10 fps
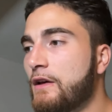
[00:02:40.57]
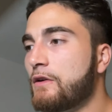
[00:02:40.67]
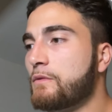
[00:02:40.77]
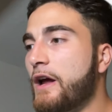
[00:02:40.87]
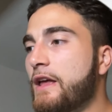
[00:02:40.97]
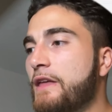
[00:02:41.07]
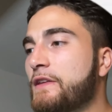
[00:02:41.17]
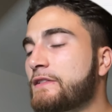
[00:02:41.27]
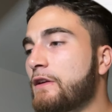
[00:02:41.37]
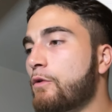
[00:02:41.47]
right? And
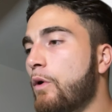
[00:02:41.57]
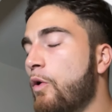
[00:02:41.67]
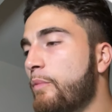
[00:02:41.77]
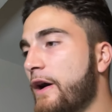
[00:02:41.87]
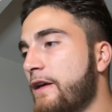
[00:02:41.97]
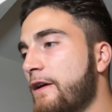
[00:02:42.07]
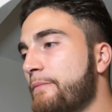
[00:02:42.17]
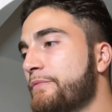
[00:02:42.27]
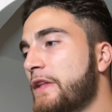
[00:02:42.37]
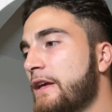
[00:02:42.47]
this is a quote by
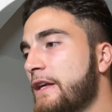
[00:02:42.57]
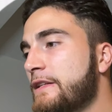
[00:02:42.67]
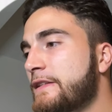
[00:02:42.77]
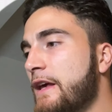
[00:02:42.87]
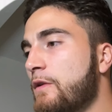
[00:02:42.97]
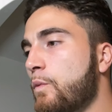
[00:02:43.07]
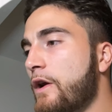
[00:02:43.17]
him. He said,